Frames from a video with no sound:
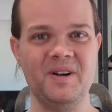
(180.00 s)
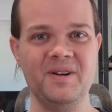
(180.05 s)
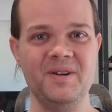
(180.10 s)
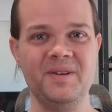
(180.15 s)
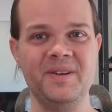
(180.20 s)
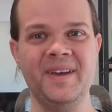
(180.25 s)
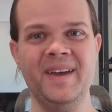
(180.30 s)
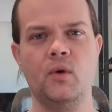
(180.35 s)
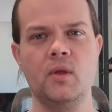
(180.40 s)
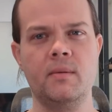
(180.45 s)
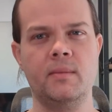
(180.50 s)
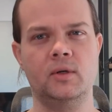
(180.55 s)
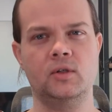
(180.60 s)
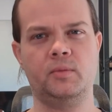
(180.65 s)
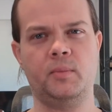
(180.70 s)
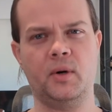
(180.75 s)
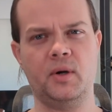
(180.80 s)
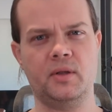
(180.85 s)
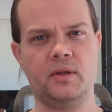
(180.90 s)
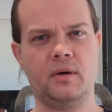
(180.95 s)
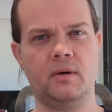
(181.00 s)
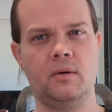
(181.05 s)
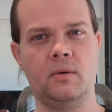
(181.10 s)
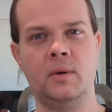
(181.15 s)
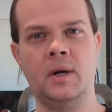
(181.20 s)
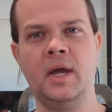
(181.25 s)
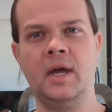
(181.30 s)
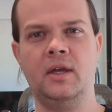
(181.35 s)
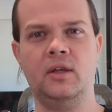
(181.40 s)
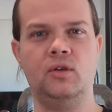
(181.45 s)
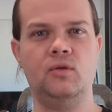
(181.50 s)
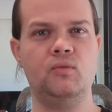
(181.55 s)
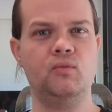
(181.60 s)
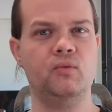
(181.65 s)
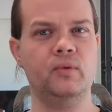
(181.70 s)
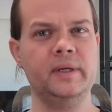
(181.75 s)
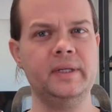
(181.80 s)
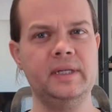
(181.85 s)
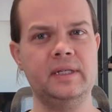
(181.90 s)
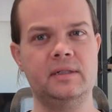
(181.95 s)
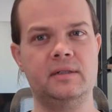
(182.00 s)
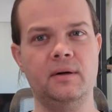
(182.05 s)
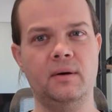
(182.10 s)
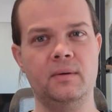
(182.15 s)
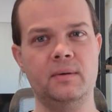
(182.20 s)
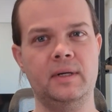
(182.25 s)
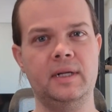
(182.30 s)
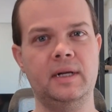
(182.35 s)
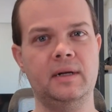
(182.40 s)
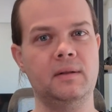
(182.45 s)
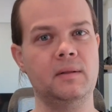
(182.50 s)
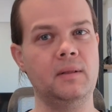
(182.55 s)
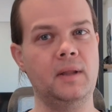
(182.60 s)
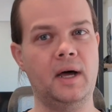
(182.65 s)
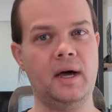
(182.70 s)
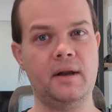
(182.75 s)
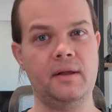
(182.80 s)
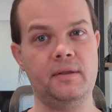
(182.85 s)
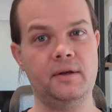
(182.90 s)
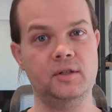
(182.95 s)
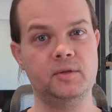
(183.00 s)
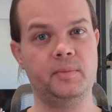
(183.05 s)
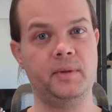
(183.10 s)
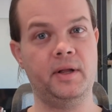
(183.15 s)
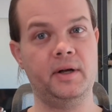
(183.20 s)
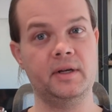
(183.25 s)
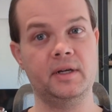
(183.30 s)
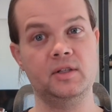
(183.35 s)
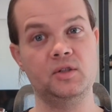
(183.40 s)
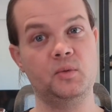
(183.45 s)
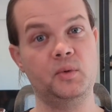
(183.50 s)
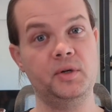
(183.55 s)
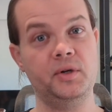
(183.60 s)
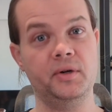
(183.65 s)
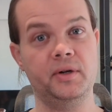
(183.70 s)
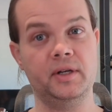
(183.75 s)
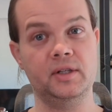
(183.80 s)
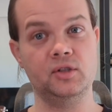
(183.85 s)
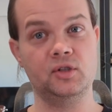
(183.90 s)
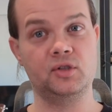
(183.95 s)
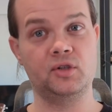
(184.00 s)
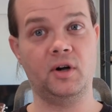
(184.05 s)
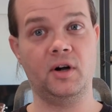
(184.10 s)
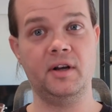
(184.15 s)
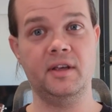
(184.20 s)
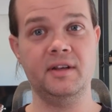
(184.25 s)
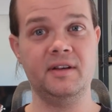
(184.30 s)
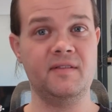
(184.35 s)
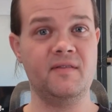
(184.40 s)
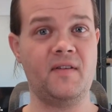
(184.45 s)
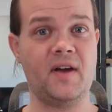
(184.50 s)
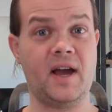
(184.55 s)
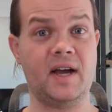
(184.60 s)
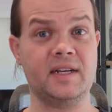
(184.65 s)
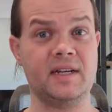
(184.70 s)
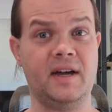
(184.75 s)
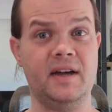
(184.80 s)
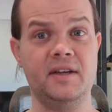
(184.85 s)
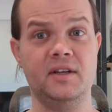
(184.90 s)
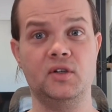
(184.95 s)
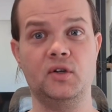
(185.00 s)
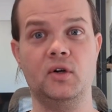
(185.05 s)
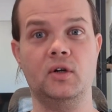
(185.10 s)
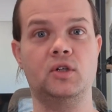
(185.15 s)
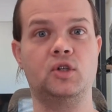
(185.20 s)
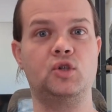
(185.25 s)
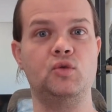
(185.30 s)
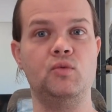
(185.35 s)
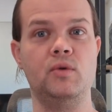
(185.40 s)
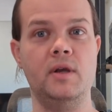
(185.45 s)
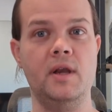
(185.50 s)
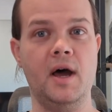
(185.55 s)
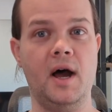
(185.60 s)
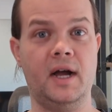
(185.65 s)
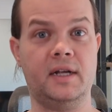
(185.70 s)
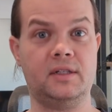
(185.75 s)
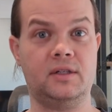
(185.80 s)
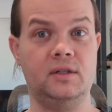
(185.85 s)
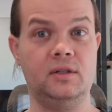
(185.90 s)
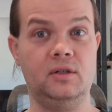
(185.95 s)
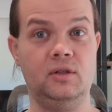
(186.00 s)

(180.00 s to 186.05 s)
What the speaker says: own. For the most part, though, you really don't need a lot of those plugins when you're getting started. In fact, I encourage you not to